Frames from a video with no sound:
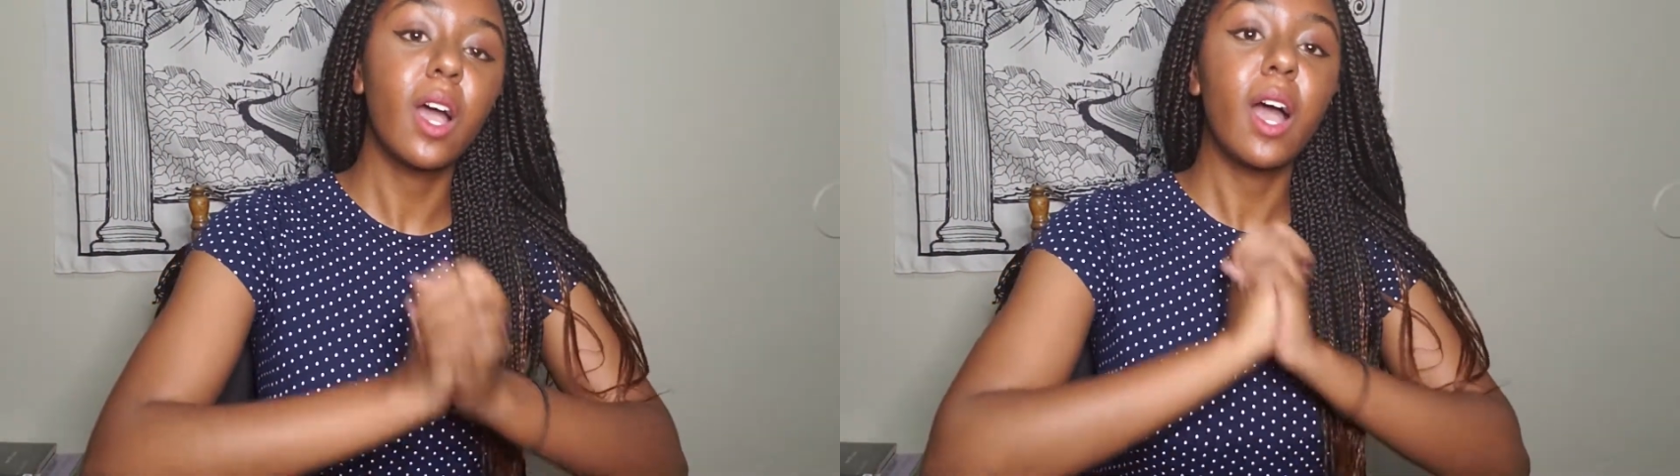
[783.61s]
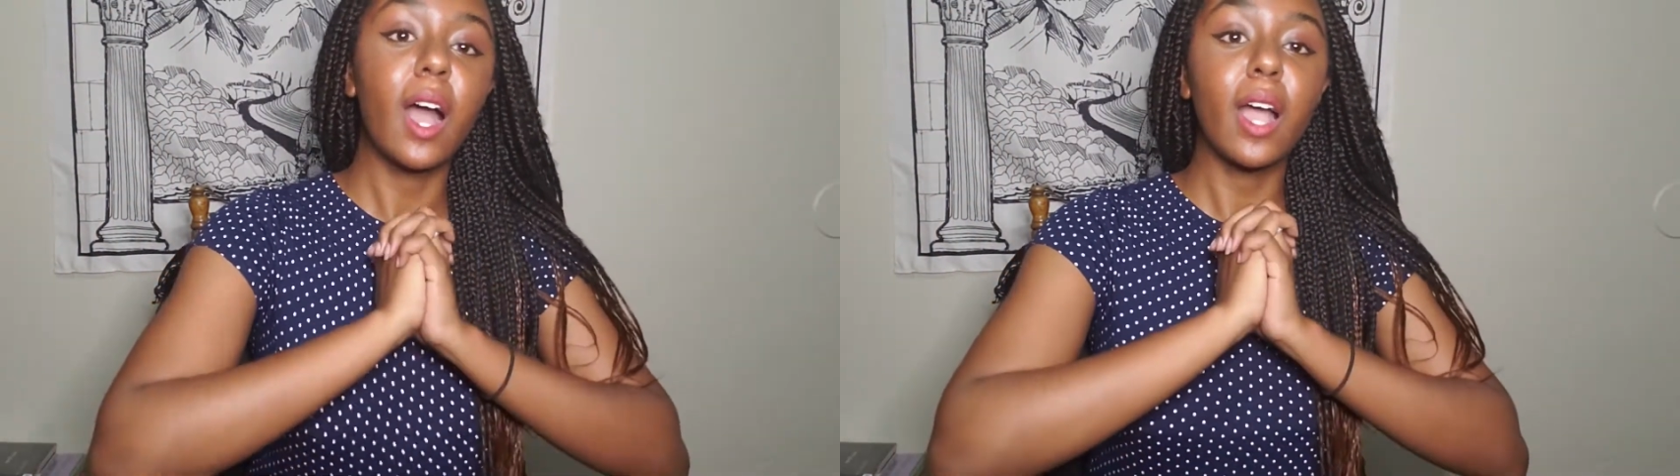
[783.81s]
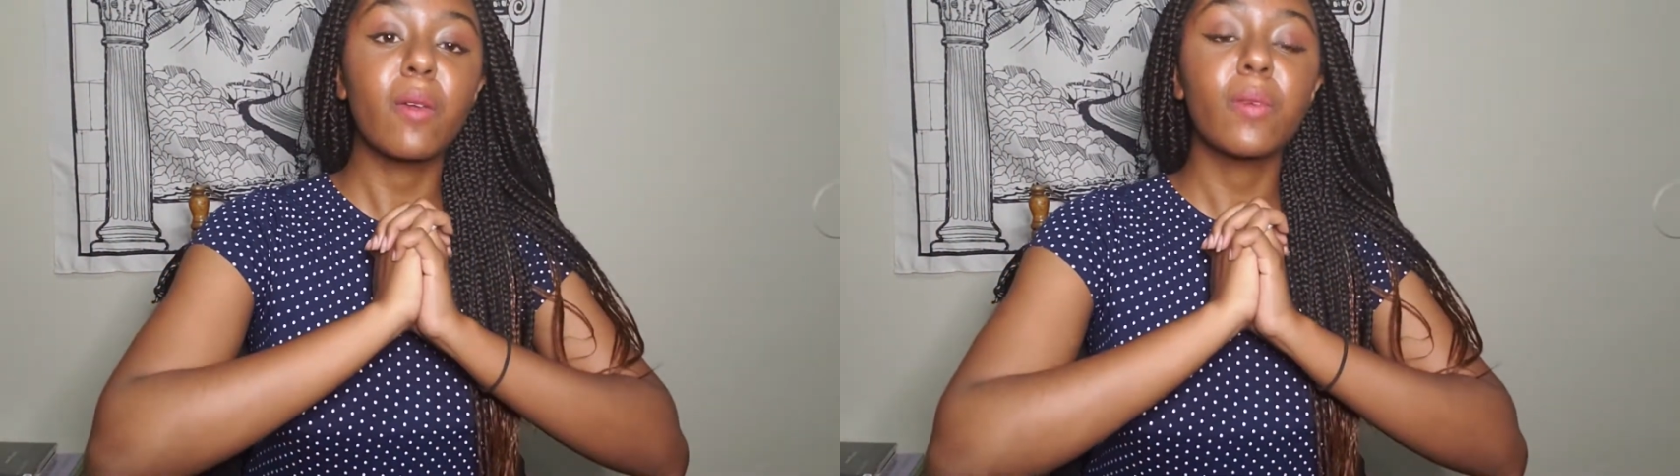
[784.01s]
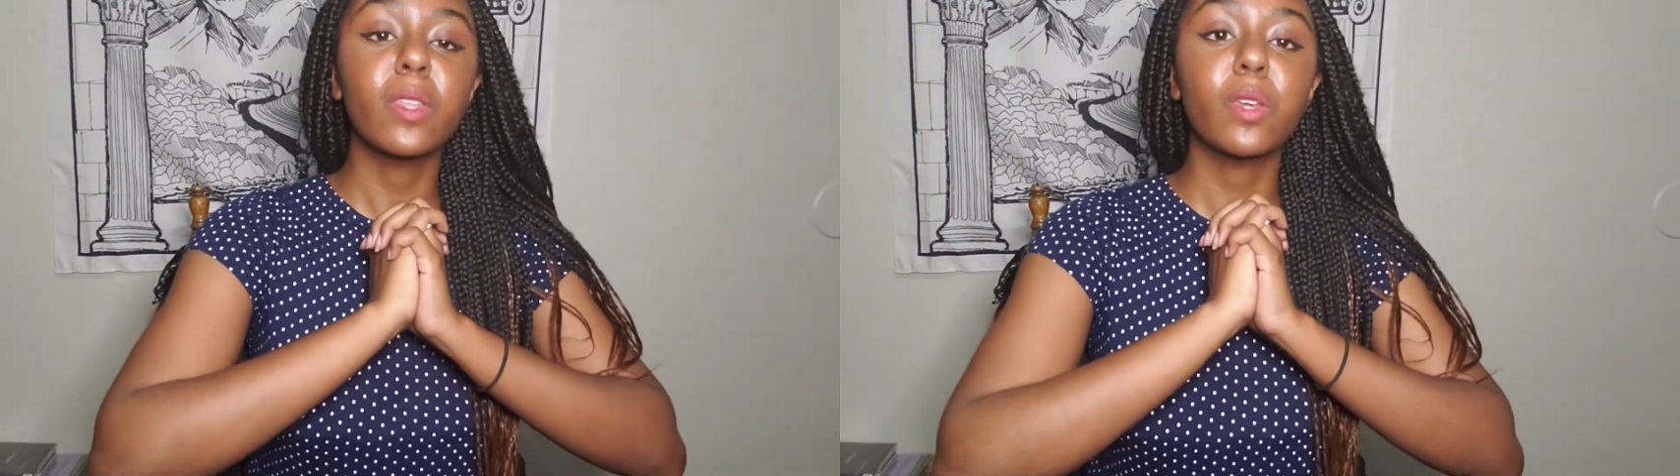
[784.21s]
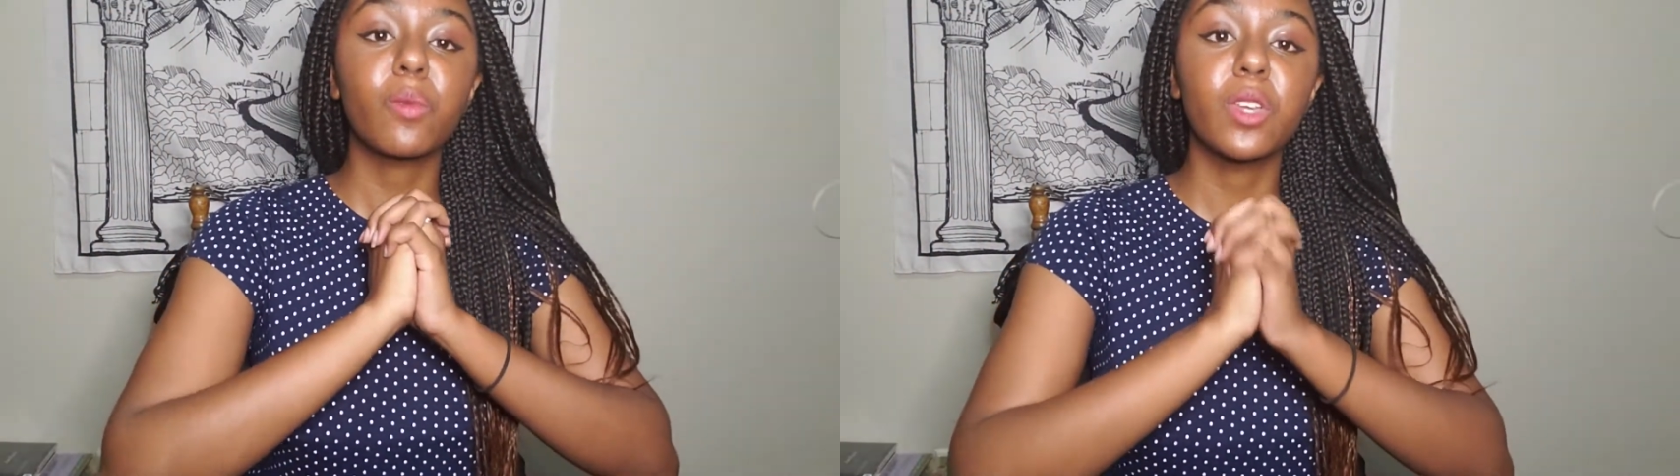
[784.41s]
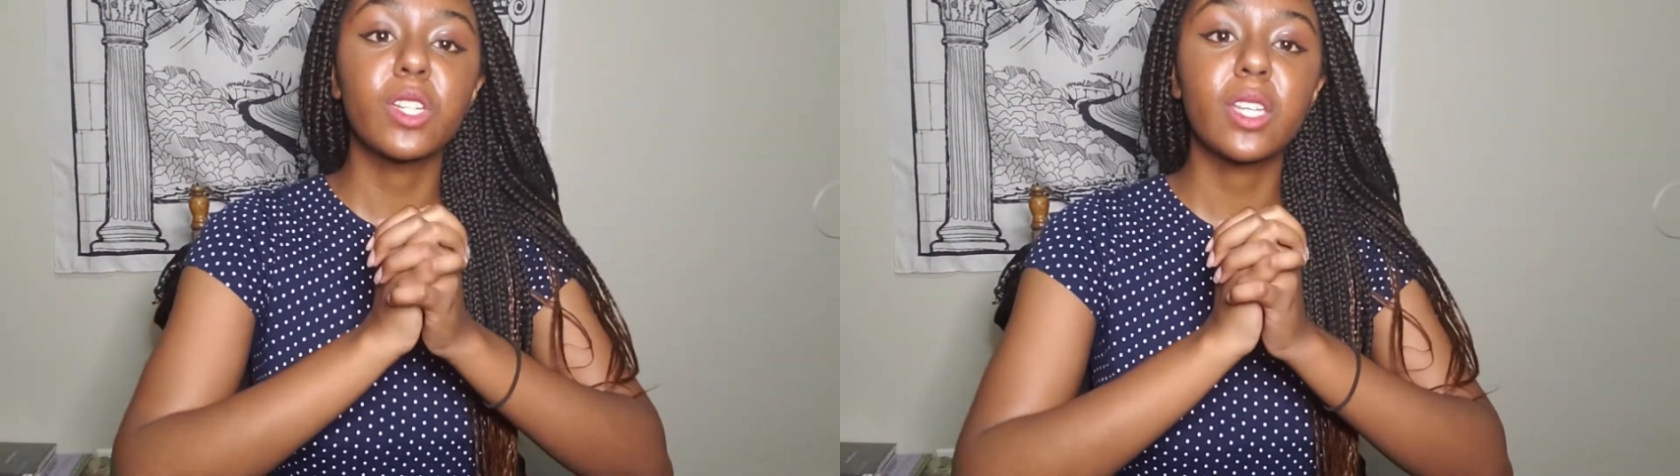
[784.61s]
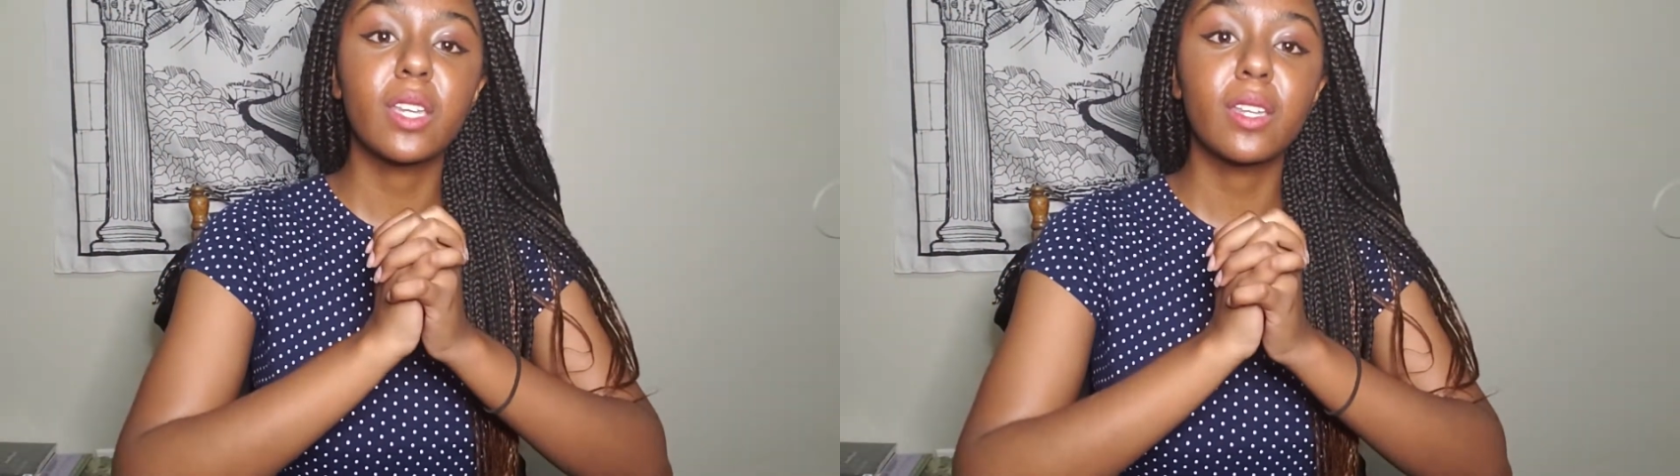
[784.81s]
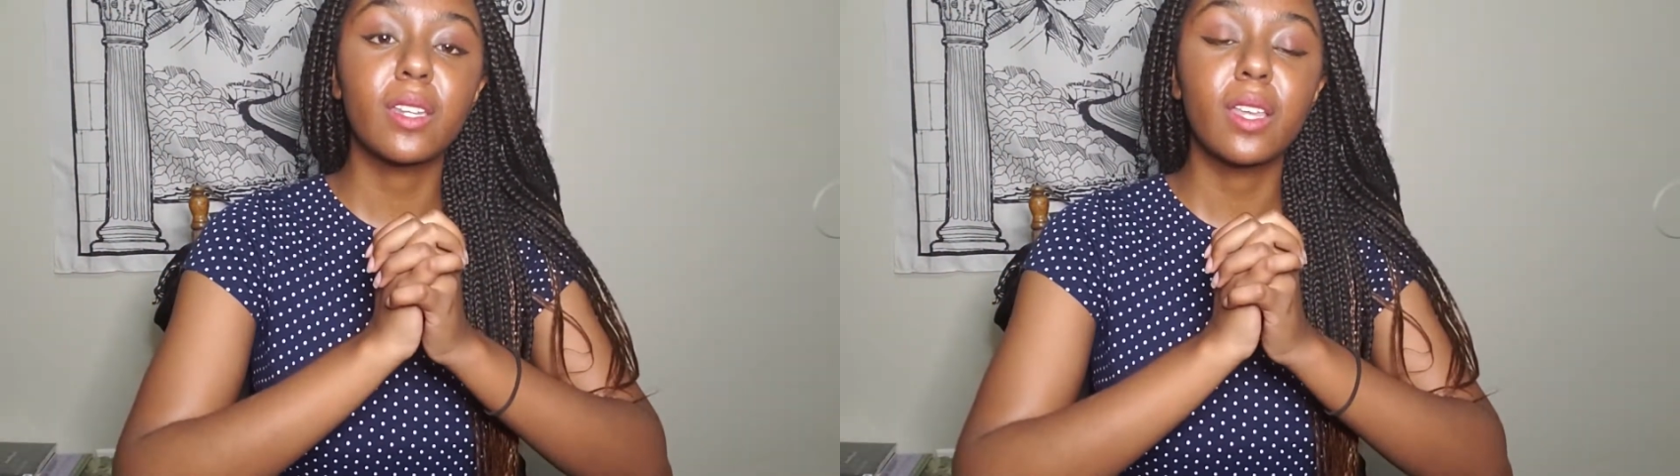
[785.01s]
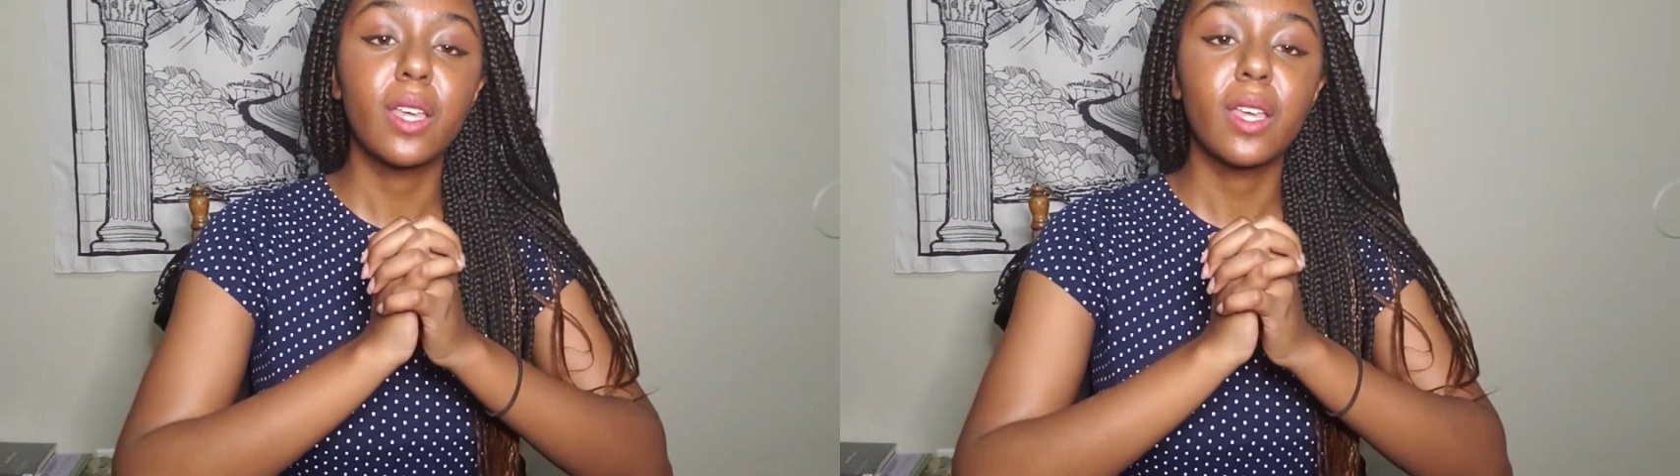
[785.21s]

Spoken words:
I really appreciate it.